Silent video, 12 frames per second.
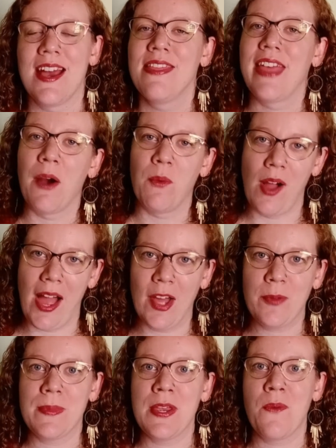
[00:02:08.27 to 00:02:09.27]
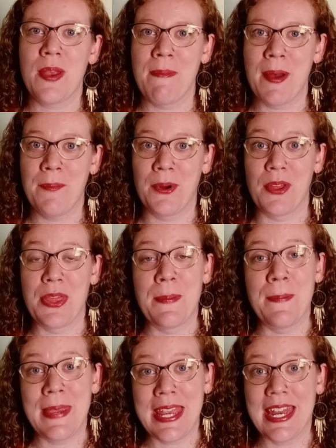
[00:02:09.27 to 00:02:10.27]
that will help me remember the
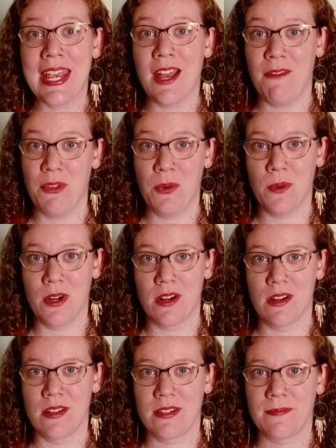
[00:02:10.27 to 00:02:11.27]
meaning of the word.